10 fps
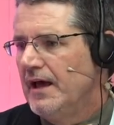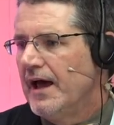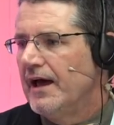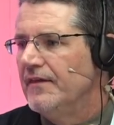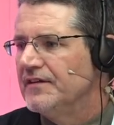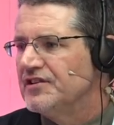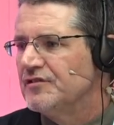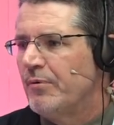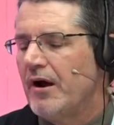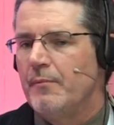And this is
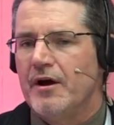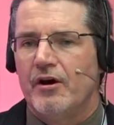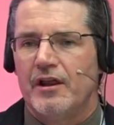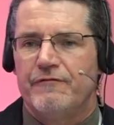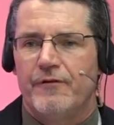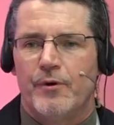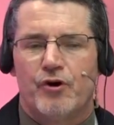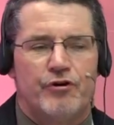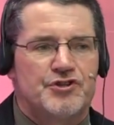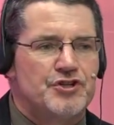primarily from a
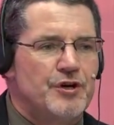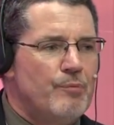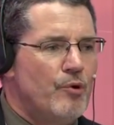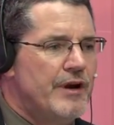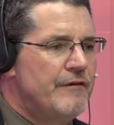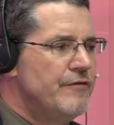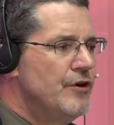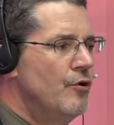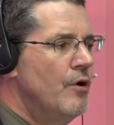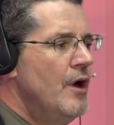Christian point of
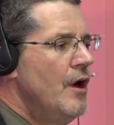view.